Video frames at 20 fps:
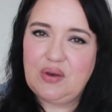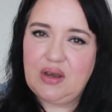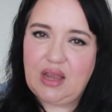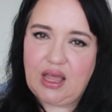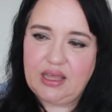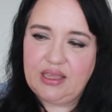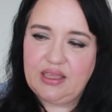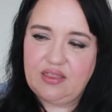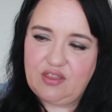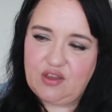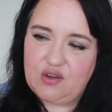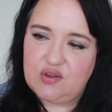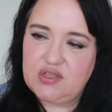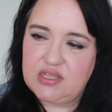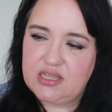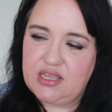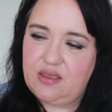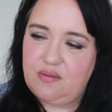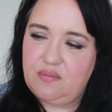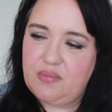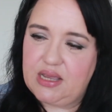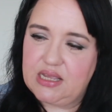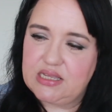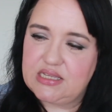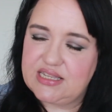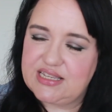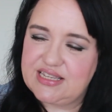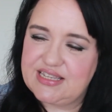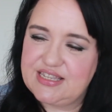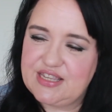like the Oscar
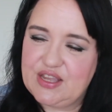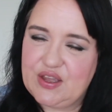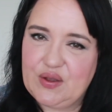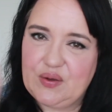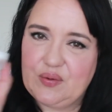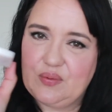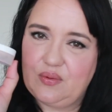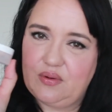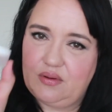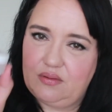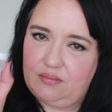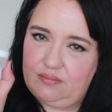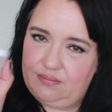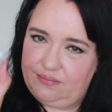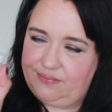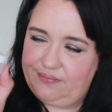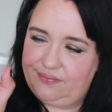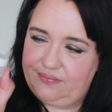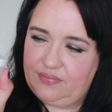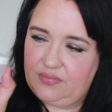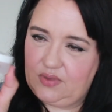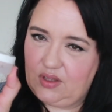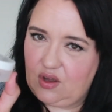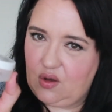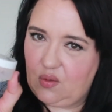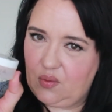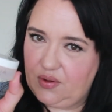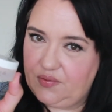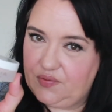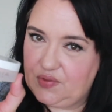mask, so I've
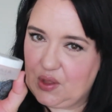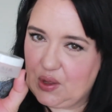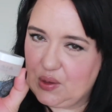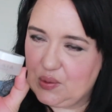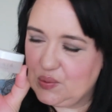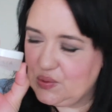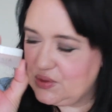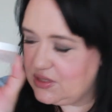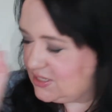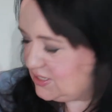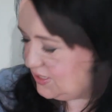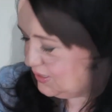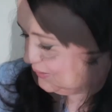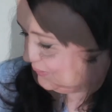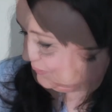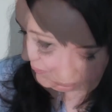got one of those.